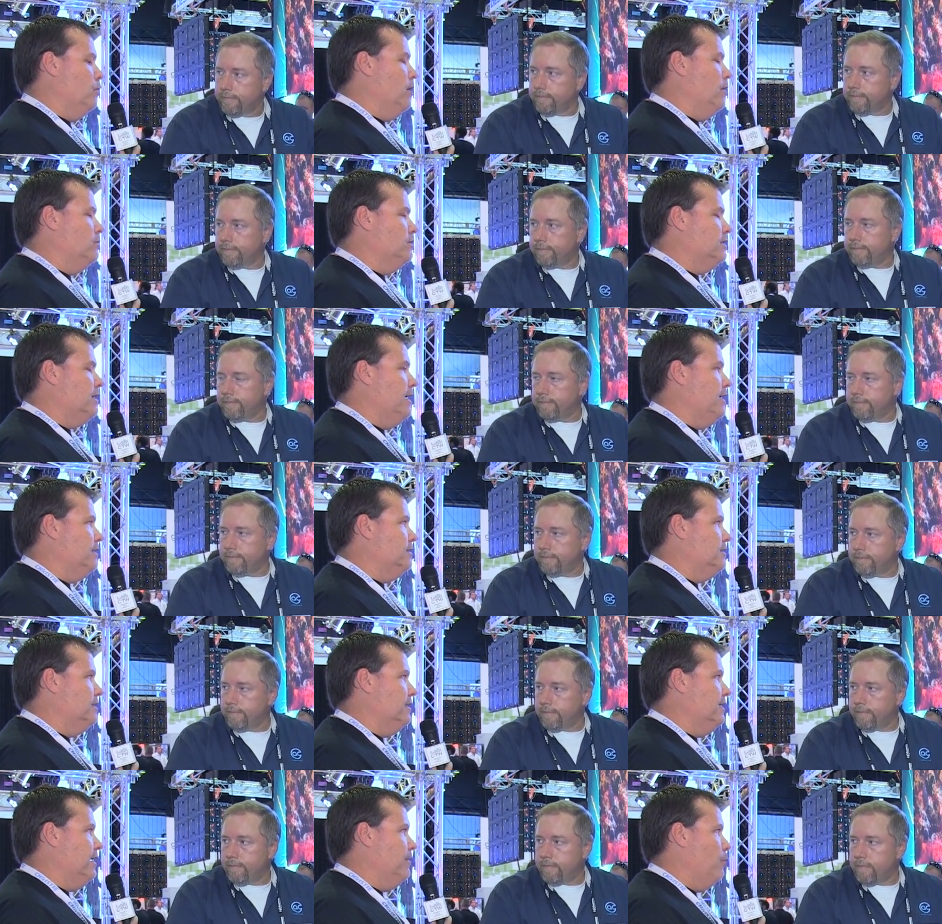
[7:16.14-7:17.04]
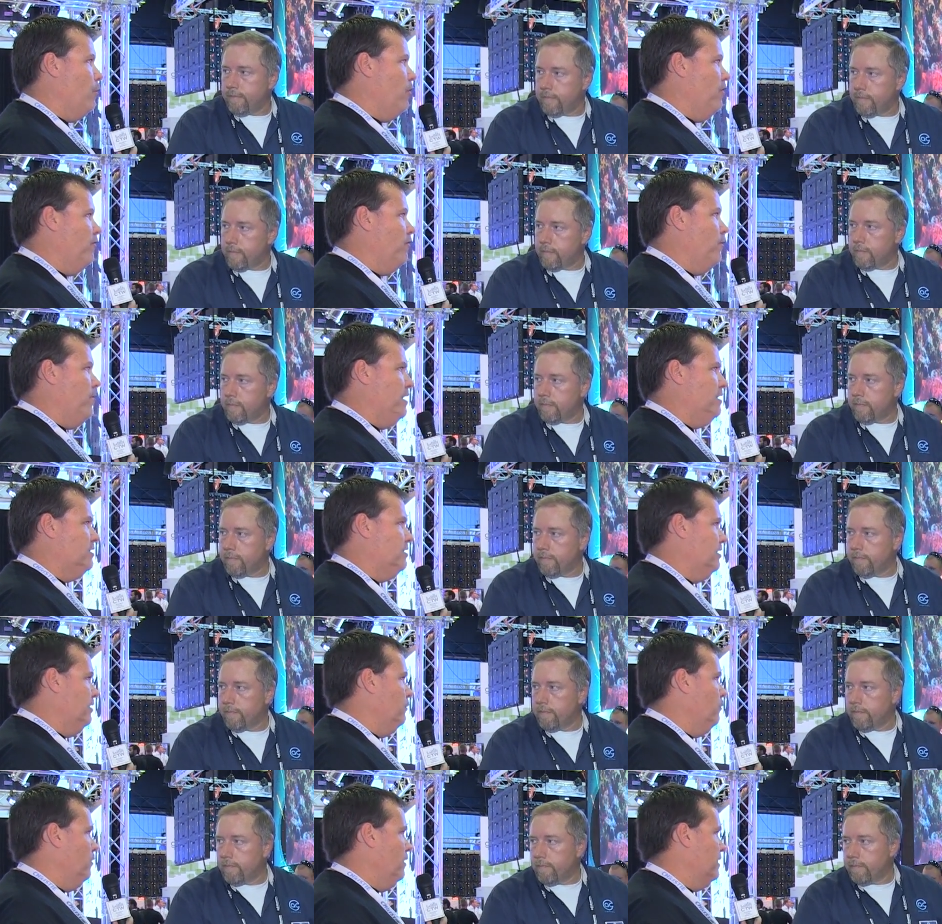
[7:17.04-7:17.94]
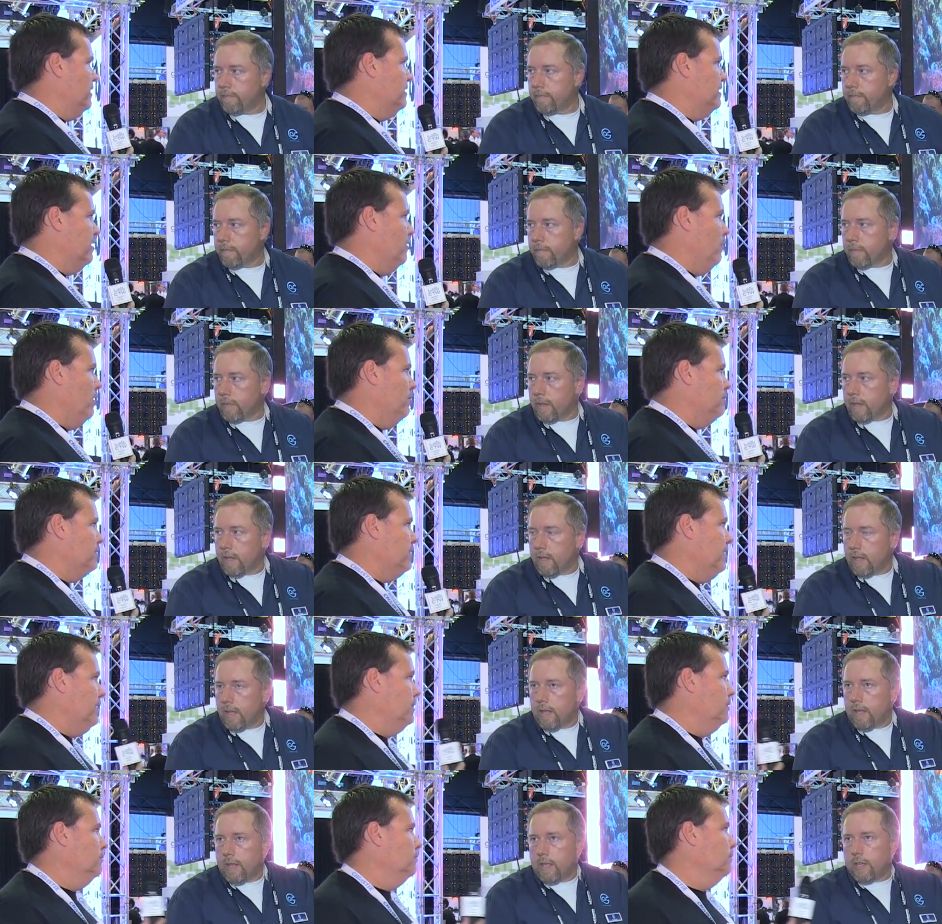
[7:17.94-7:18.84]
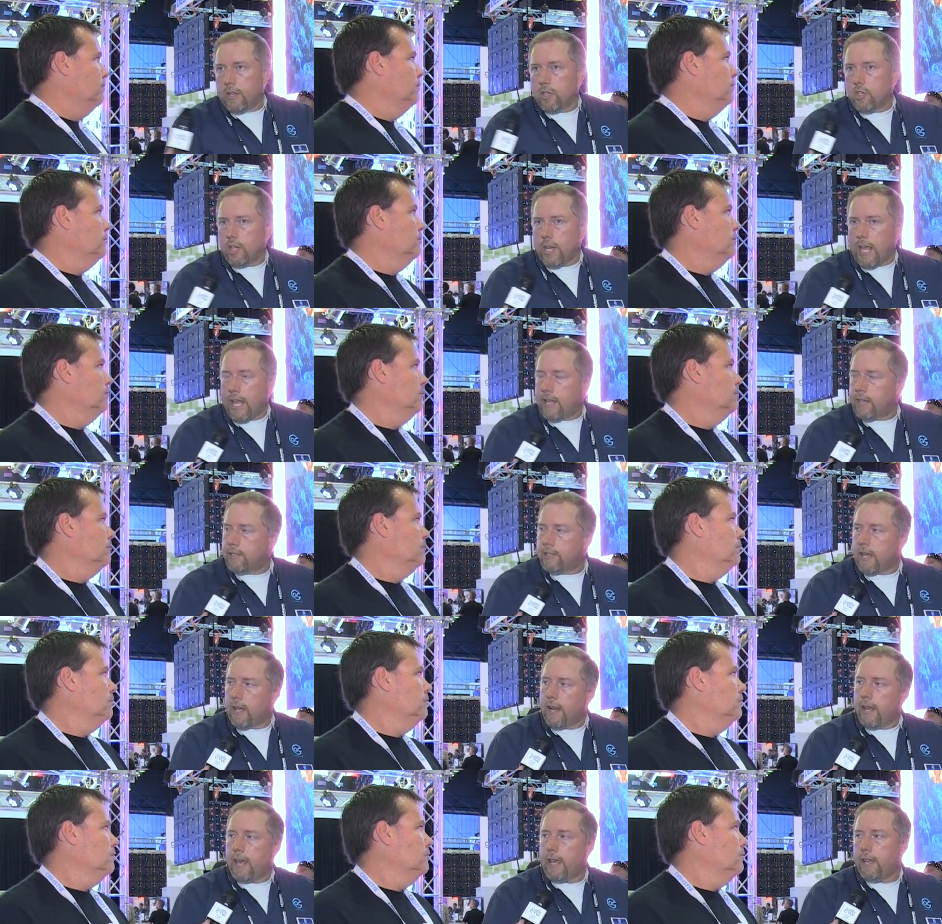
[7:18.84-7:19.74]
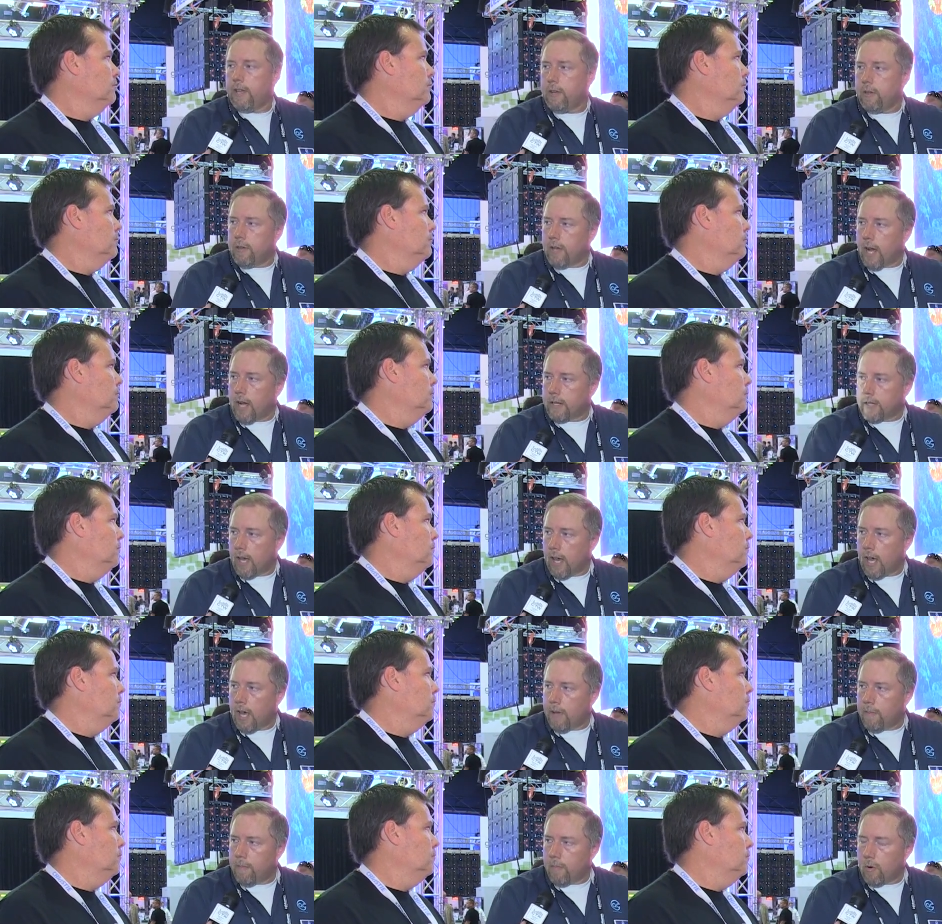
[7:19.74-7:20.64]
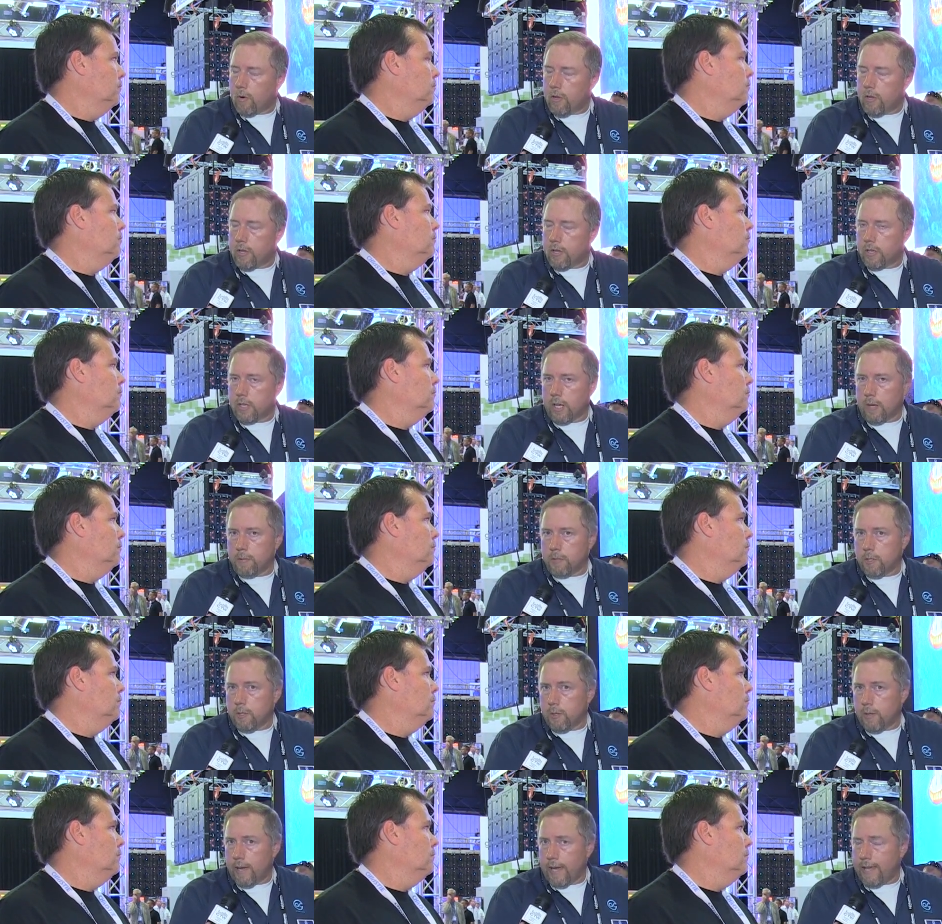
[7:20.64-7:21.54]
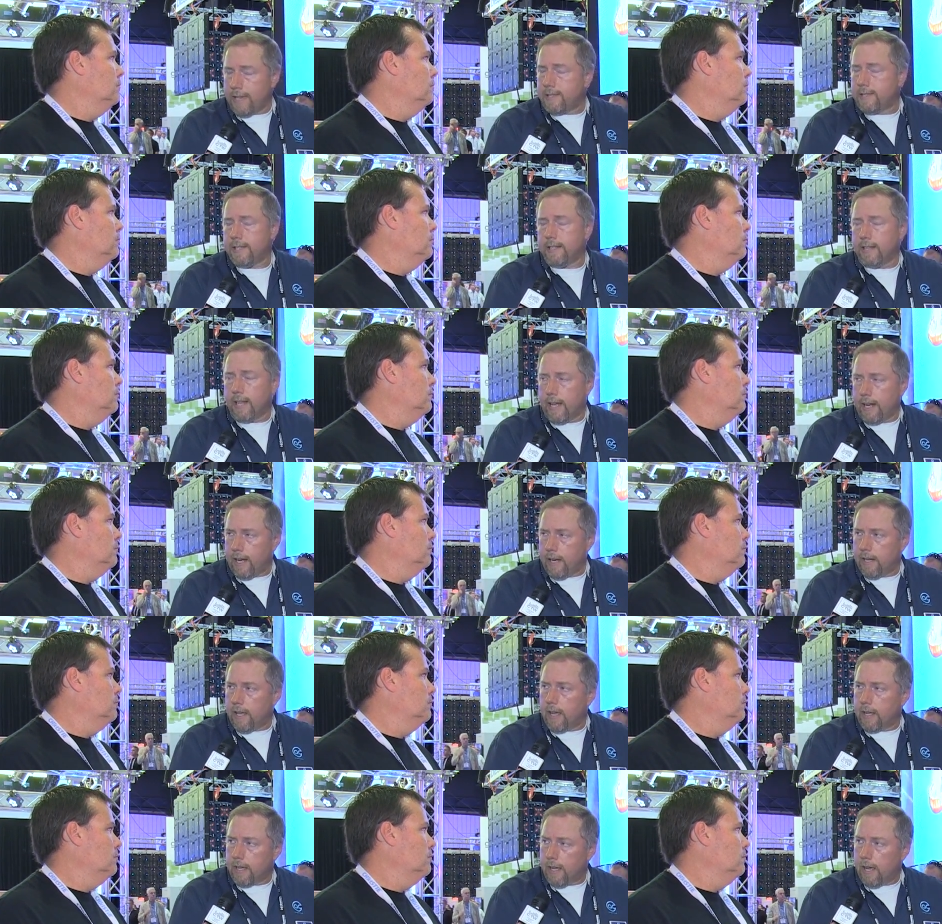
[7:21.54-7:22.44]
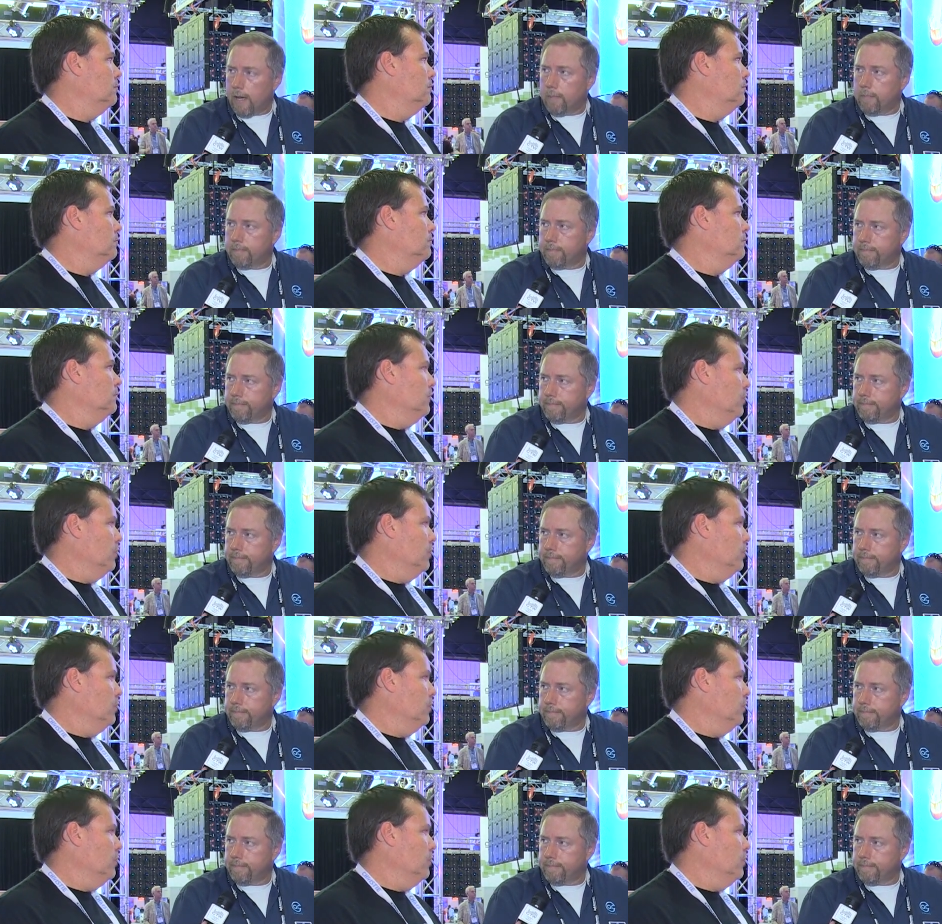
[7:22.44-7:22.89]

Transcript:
Speaker 1: website to get more information, what is their website? jans.au.com or you can come to aclighting.com.